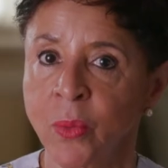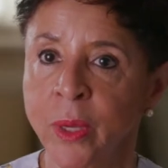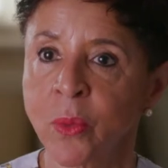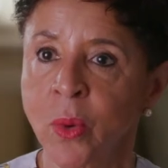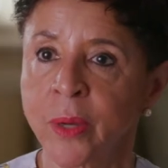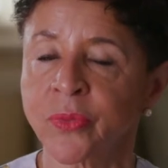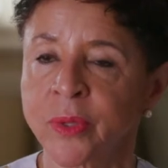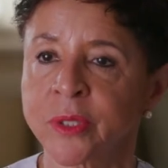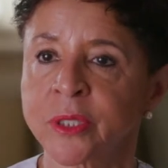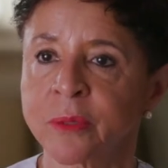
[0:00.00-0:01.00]
we
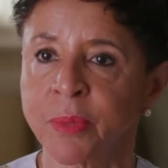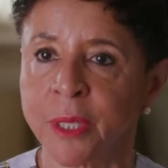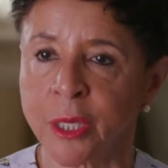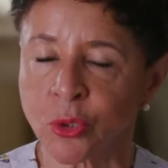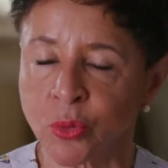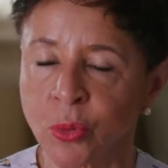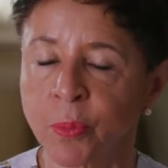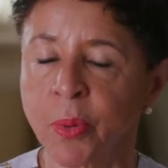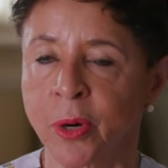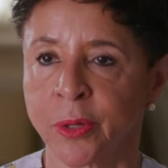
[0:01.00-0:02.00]
want this to be a
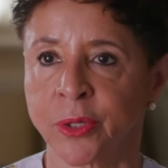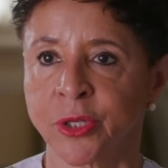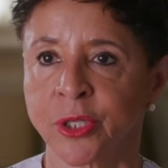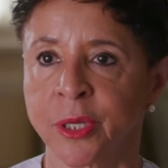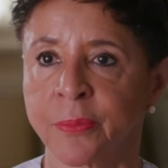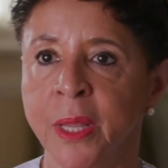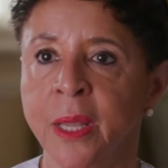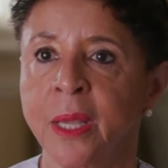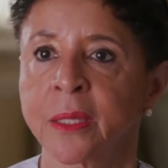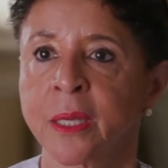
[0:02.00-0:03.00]
true partnership,
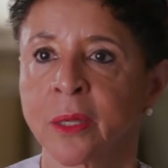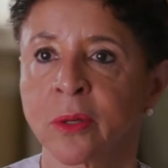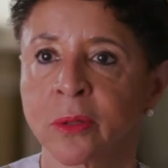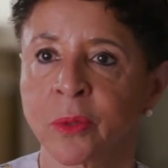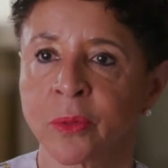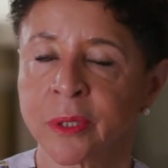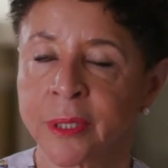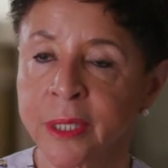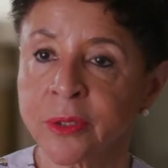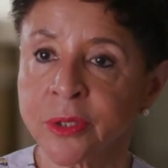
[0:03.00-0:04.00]
not only
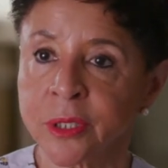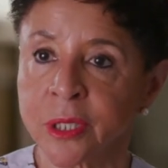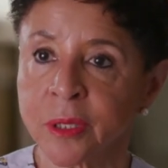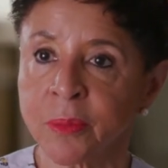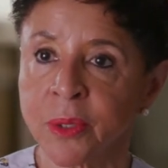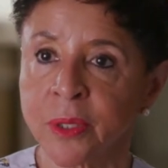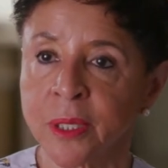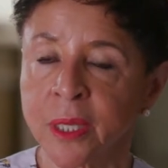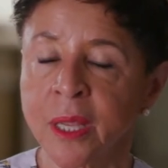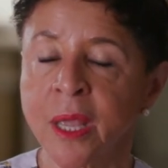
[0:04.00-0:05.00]
with leaders in the
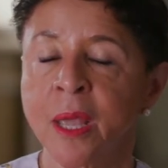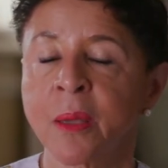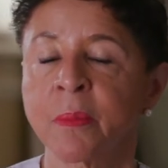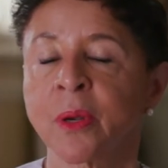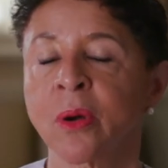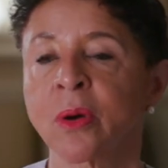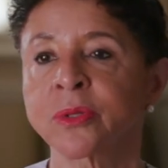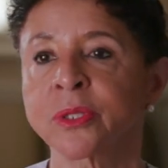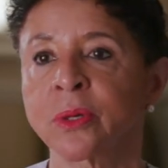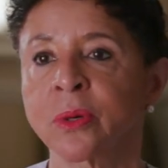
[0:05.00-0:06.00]
community, but
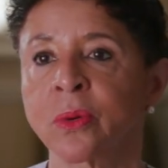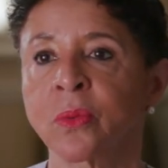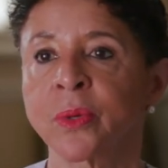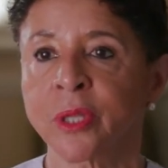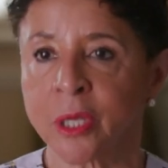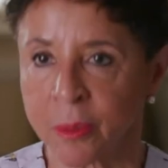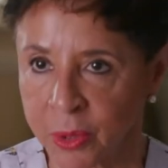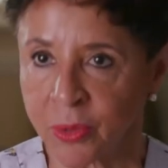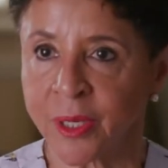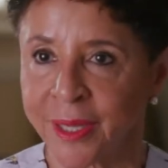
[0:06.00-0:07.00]
also with the
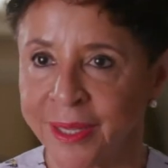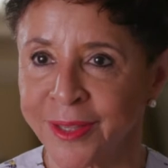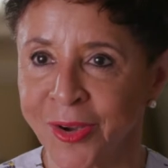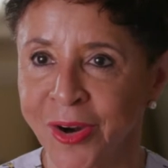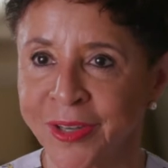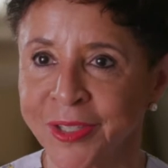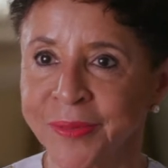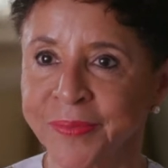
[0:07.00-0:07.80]
community at large.